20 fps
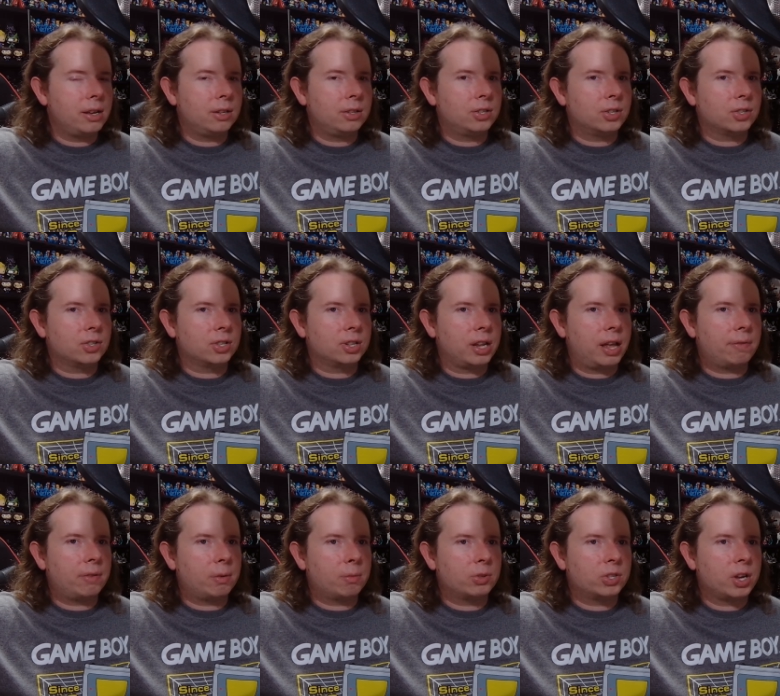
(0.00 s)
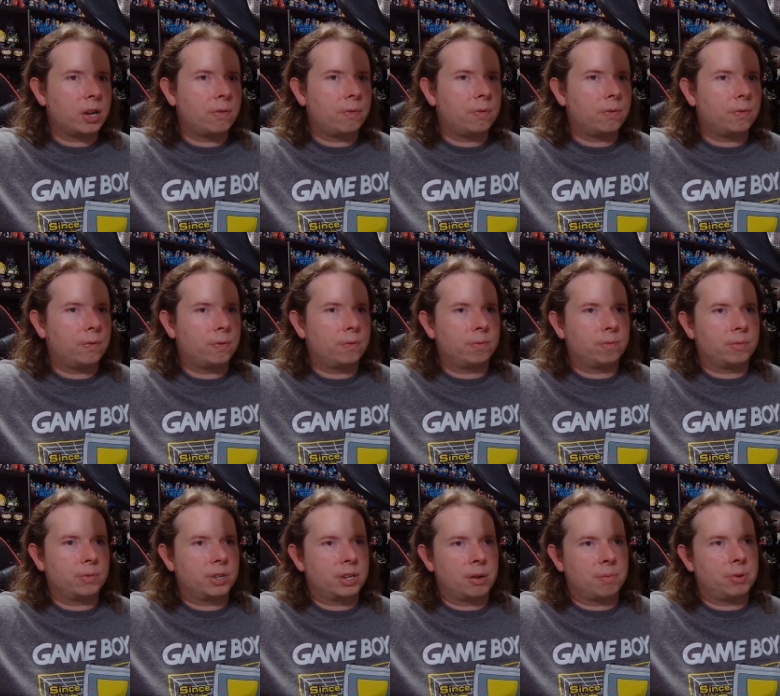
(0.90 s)
just left himself
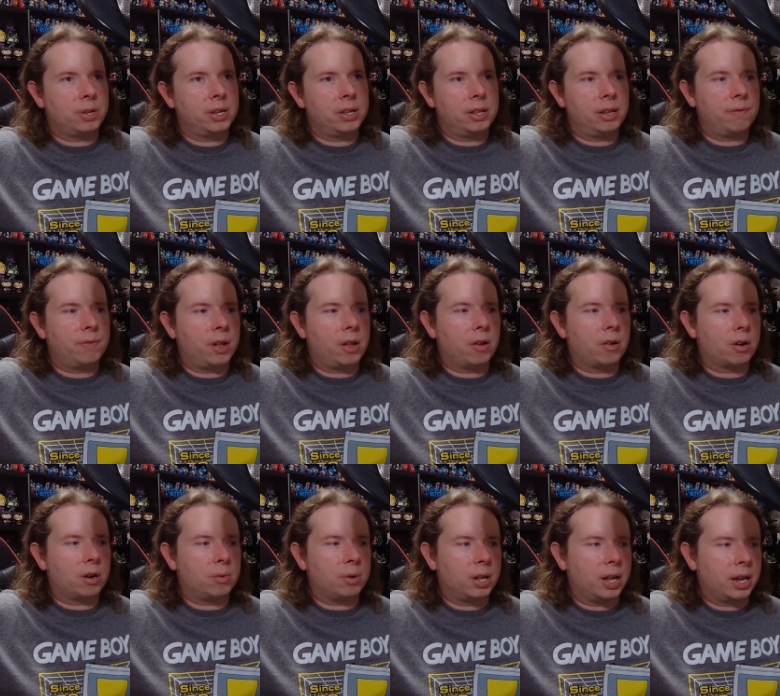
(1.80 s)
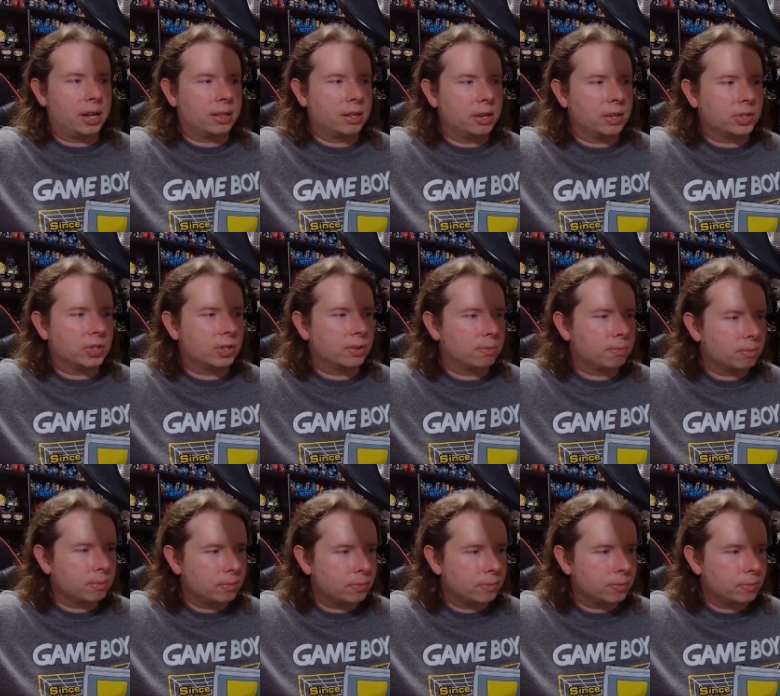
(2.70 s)
completely vulnerable like this.